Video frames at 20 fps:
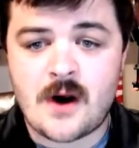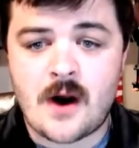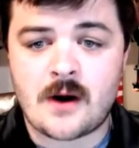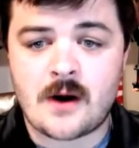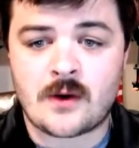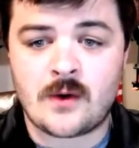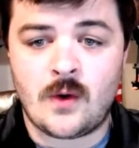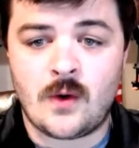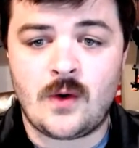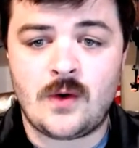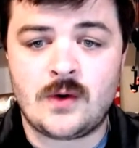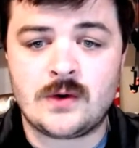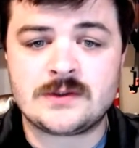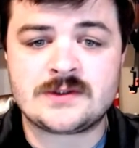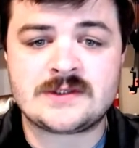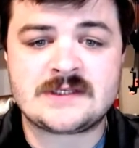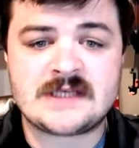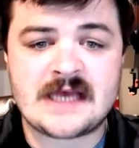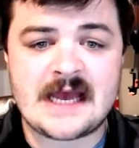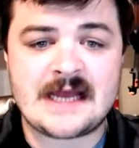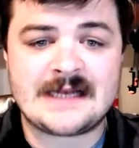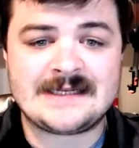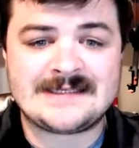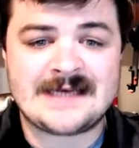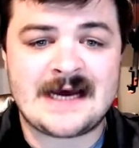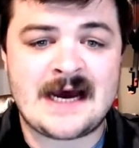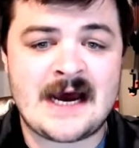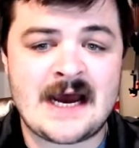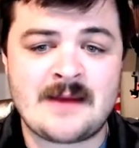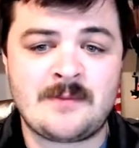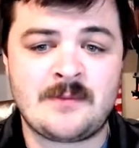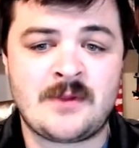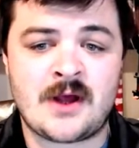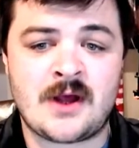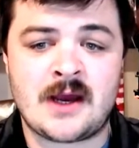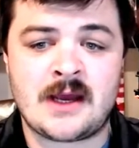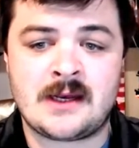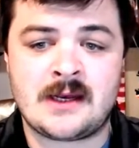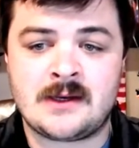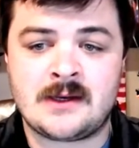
our goals and timeline.